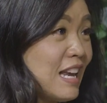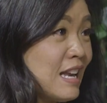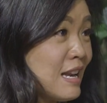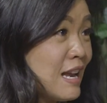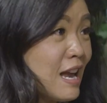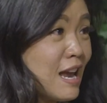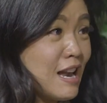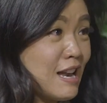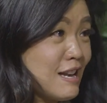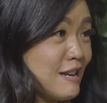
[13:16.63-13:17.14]

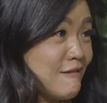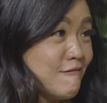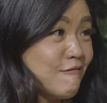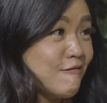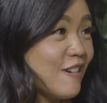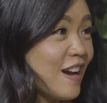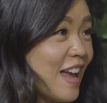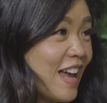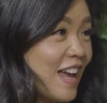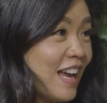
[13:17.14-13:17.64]
In any
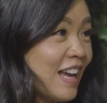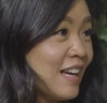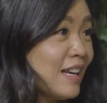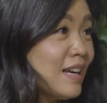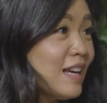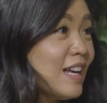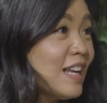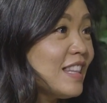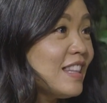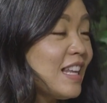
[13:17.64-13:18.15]

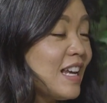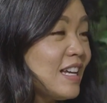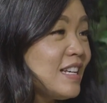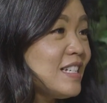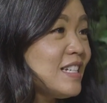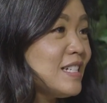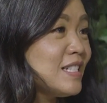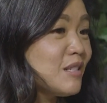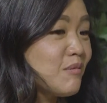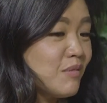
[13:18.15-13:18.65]
way.
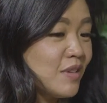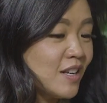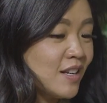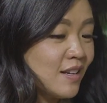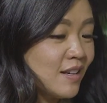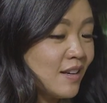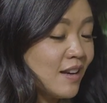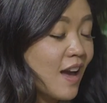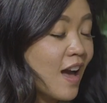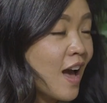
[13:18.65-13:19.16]
They need to
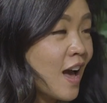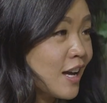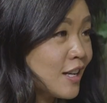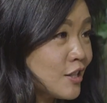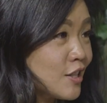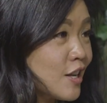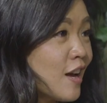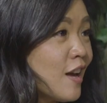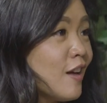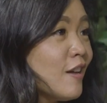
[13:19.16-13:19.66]
be
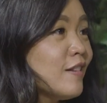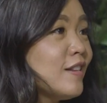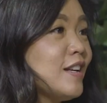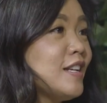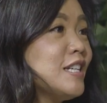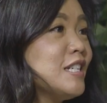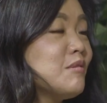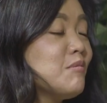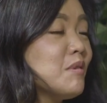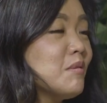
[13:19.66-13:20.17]
agile.
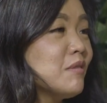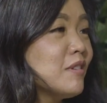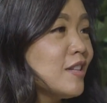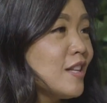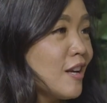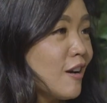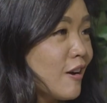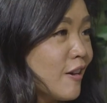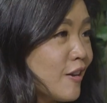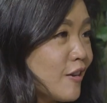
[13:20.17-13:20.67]
They need to be
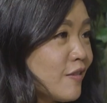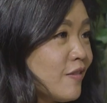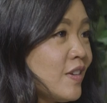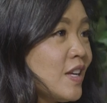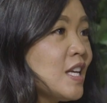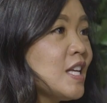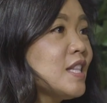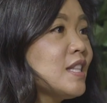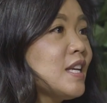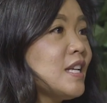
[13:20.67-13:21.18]
able to think on their
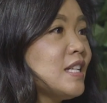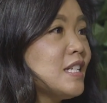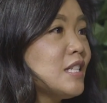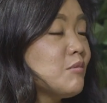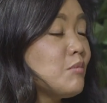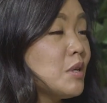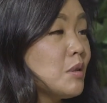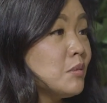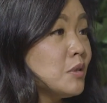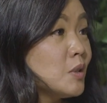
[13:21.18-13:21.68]
feet. They
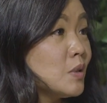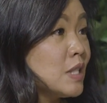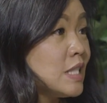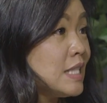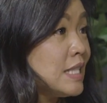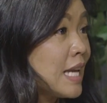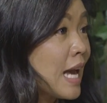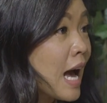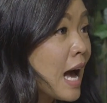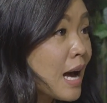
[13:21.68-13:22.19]
need to be able to
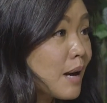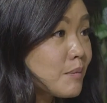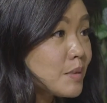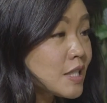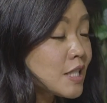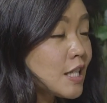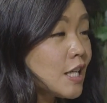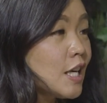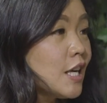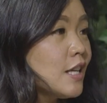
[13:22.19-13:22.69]

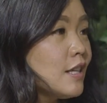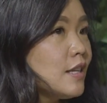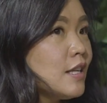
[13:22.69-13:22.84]
adapt.